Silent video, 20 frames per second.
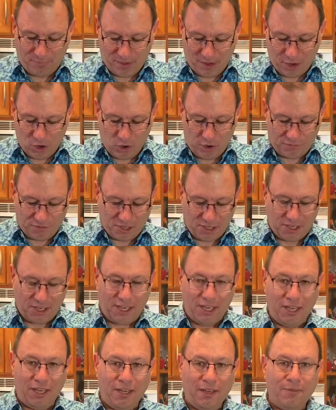
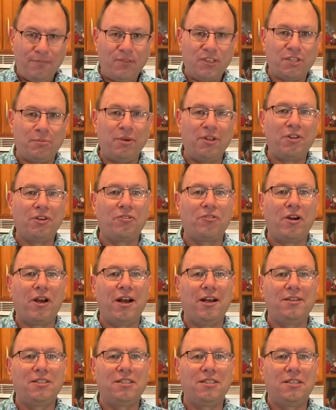OFTD, Smith &
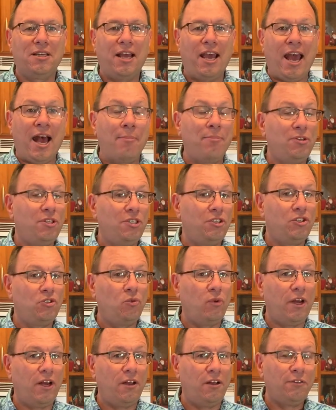Cross, Appleton
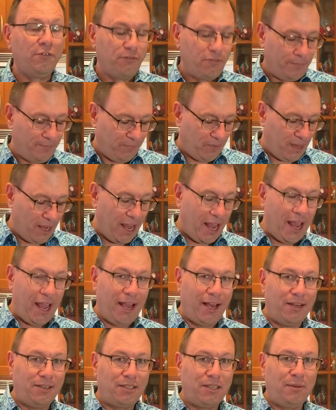12,
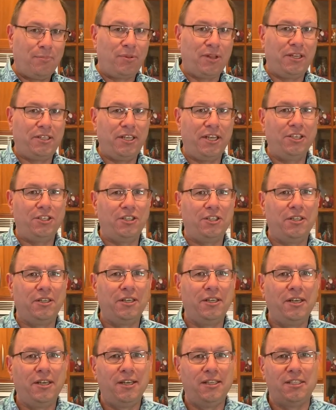and Plantation
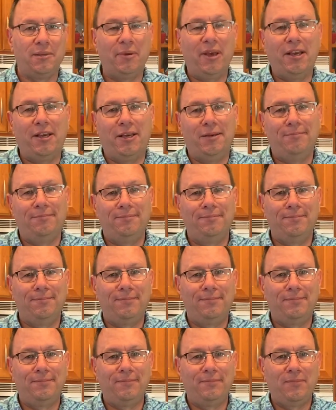Jamaica.
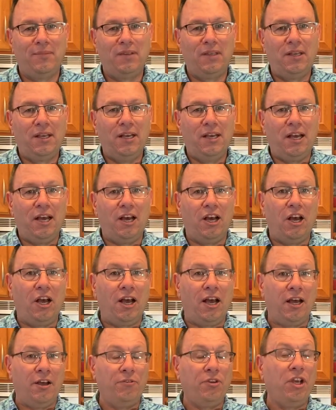
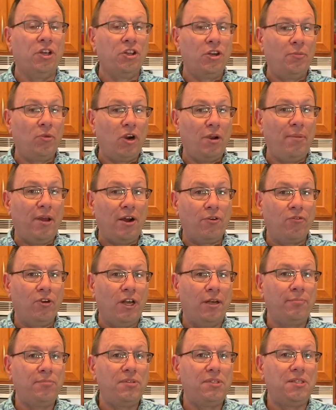You can learn more about
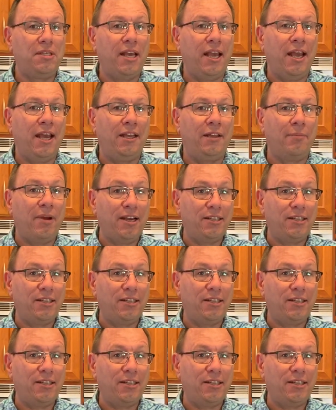rums and Mai